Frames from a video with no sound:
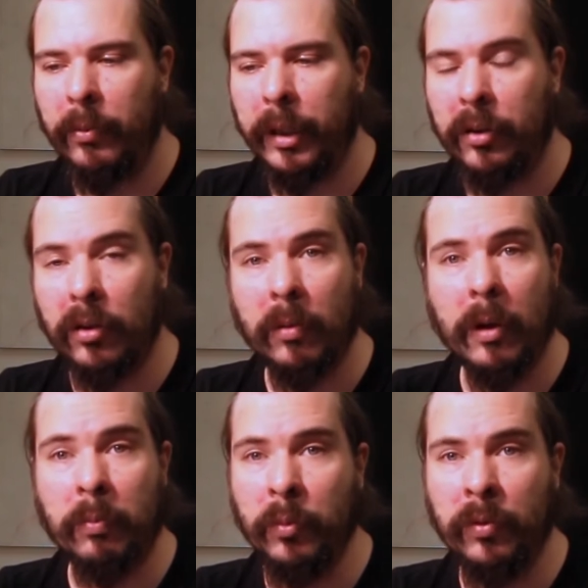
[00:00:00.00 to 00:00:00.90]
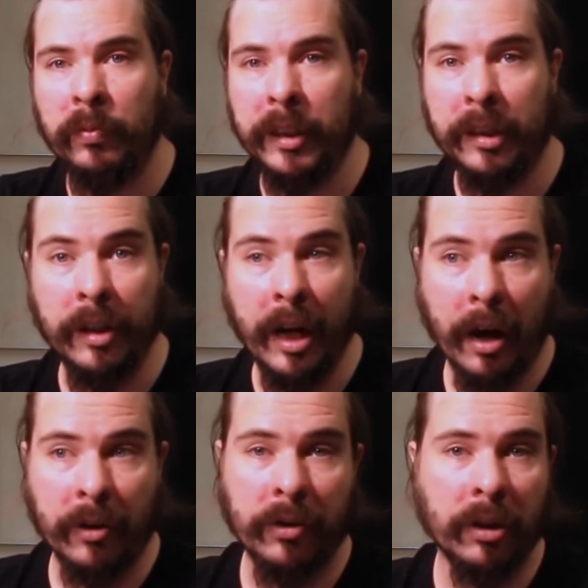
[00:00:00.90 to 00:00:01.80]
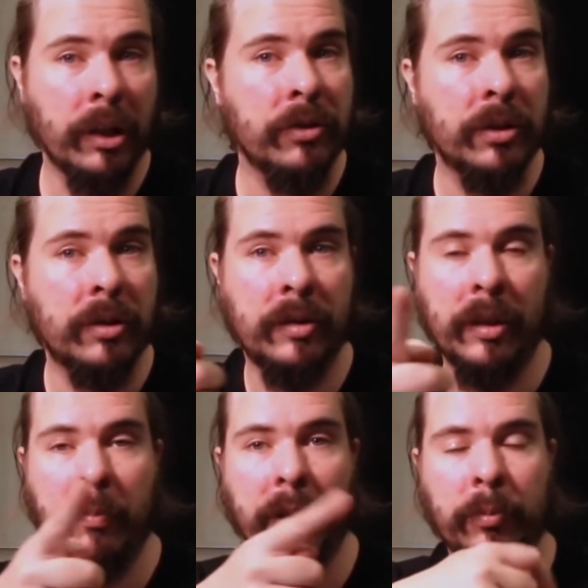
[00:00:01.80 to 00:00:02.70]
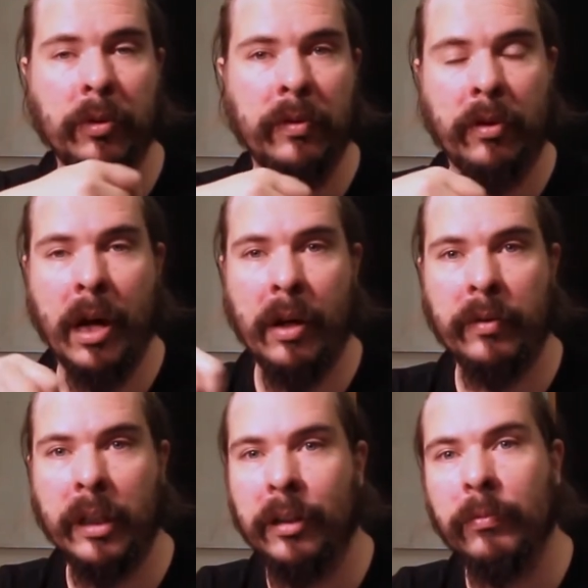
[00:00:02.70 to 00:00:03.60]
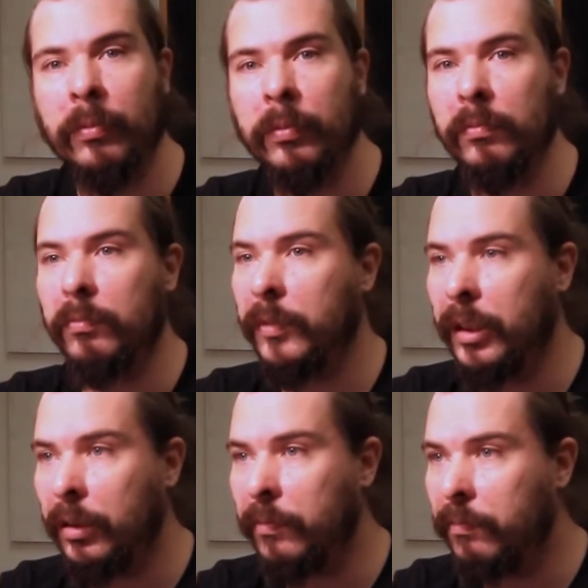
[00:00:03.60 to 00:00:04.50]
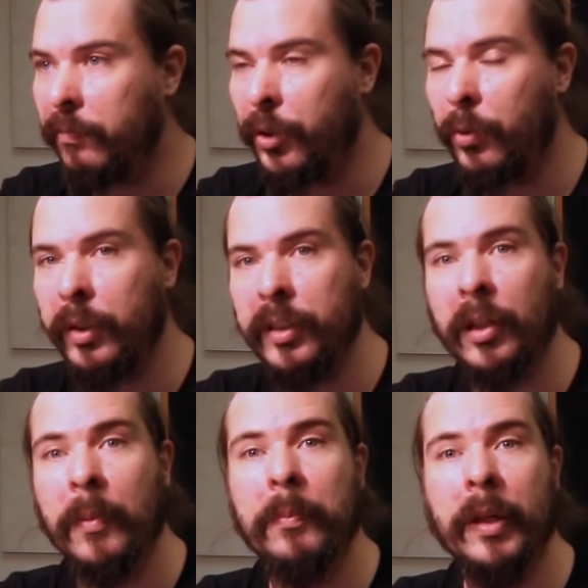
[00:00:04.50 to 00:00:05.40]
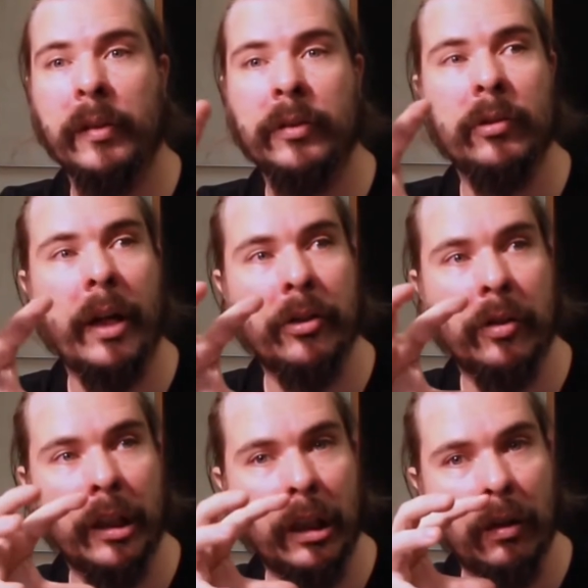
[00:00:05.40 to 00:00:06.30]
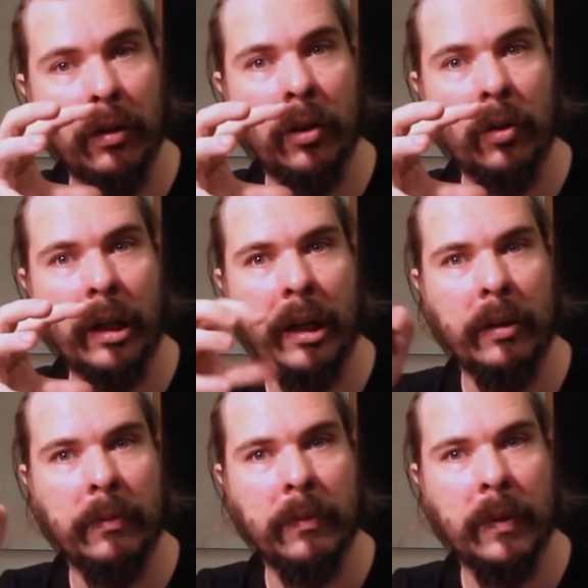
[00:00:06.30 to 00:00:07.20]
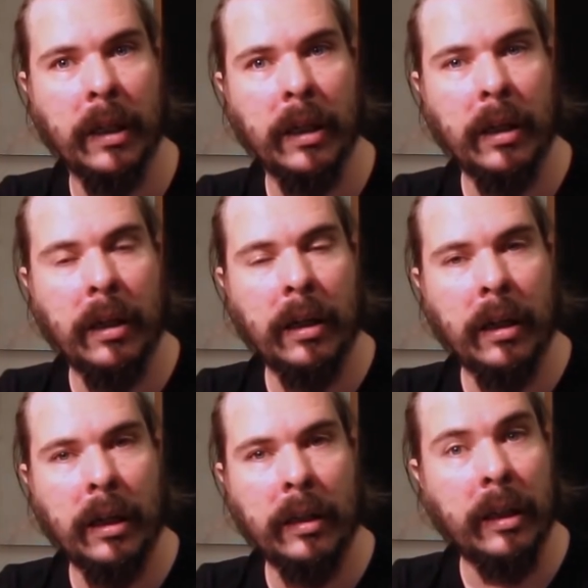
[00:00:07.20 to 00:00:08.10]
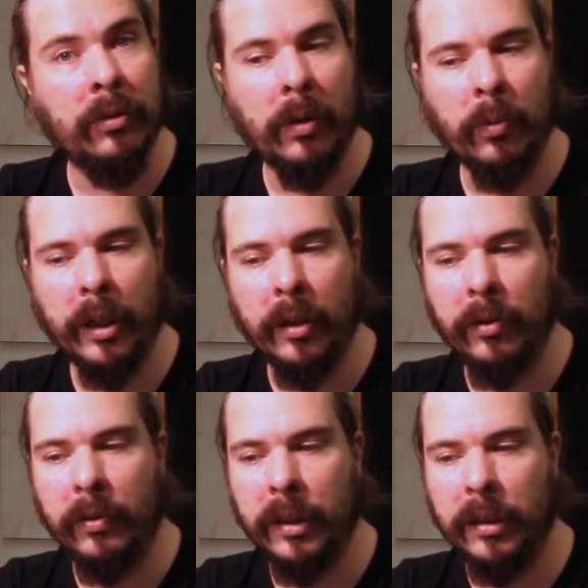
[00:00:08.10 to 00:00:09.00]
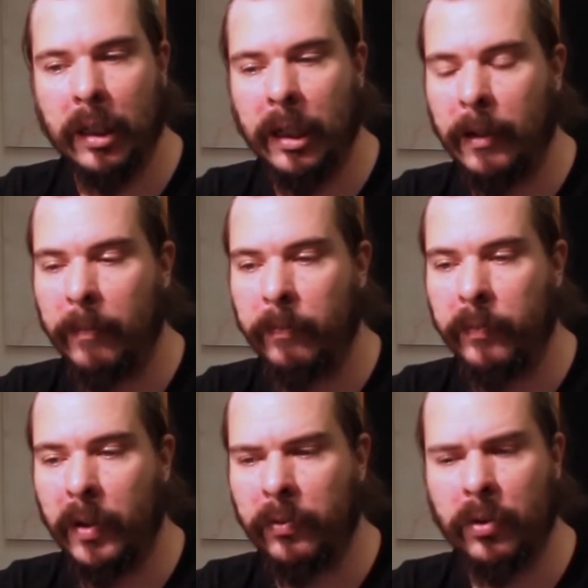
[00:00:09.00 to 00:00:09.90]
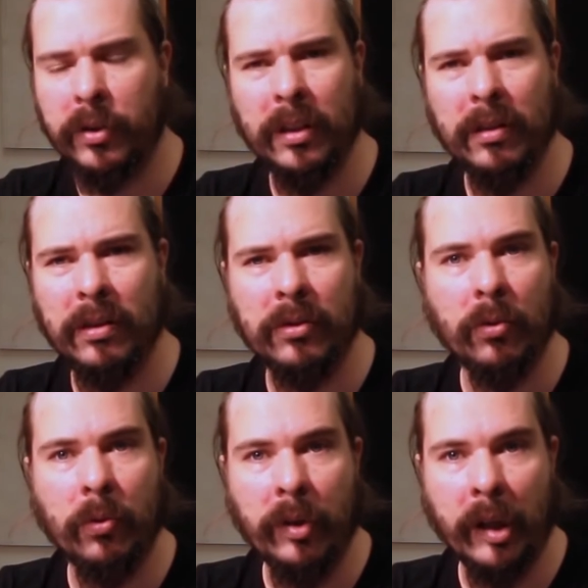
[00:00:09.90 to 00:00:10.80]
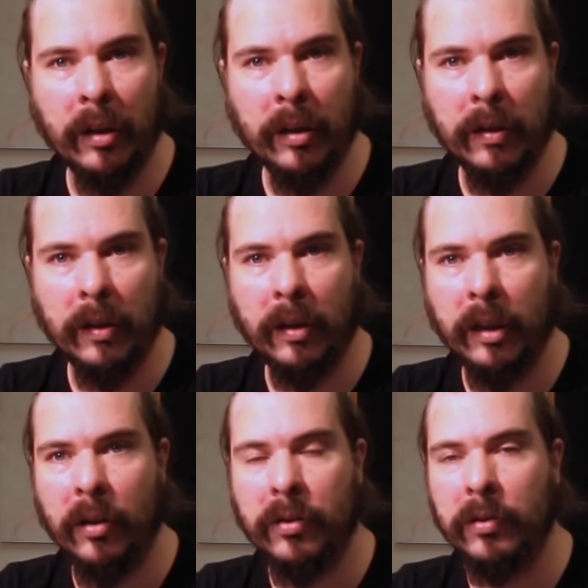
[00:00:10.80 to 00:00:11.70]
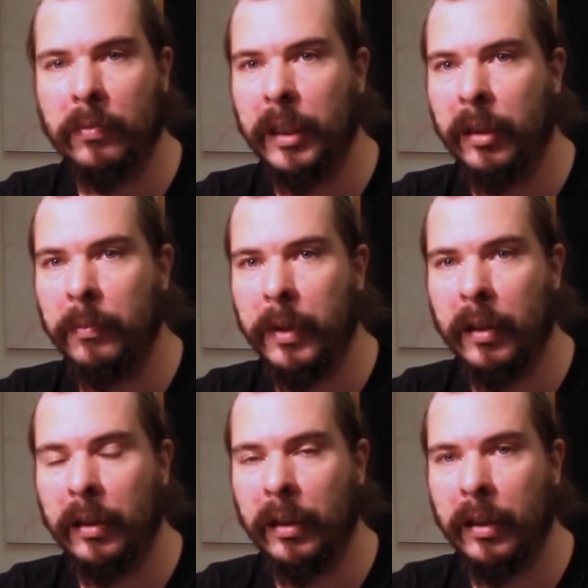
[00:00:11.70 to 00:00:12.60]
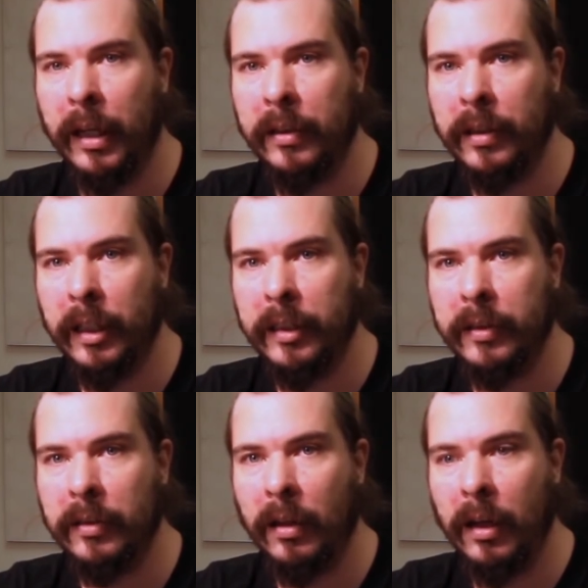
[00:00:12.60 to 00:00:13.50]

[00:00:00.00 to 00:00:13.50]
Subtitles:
We can talk about movement. The actor can just simply move around and the viewer is compelled to actually look at him. That's one way to do it. Of course, the story can also be compelling in that sense.